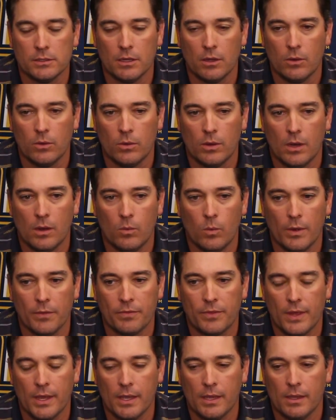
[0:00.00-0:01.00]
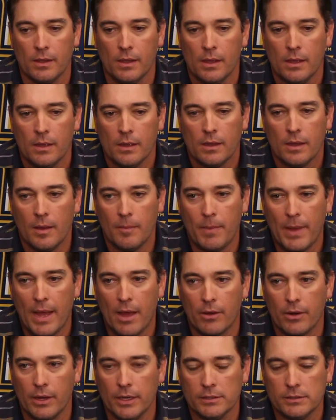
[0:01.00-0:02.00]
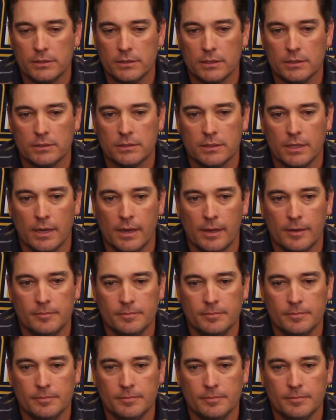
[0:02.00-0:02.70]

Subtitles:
You know, one thing about us is